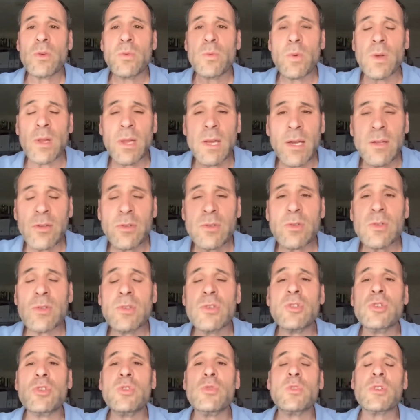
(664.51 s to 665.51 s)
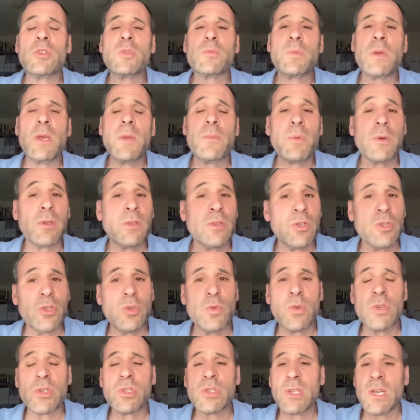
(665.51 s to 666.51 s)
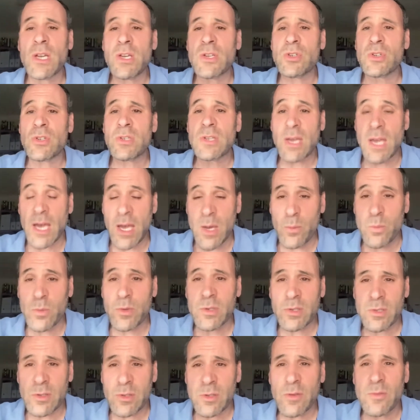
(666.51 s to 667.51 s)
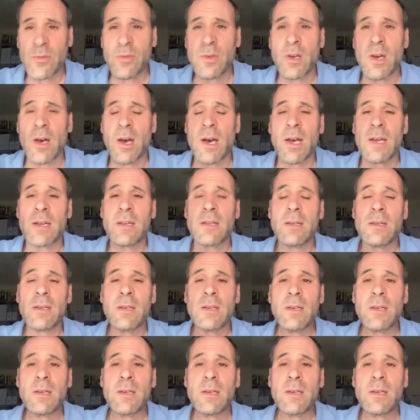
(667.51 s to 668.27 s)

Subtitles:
will enter the Jewish people, the Jewish nation, and will serve God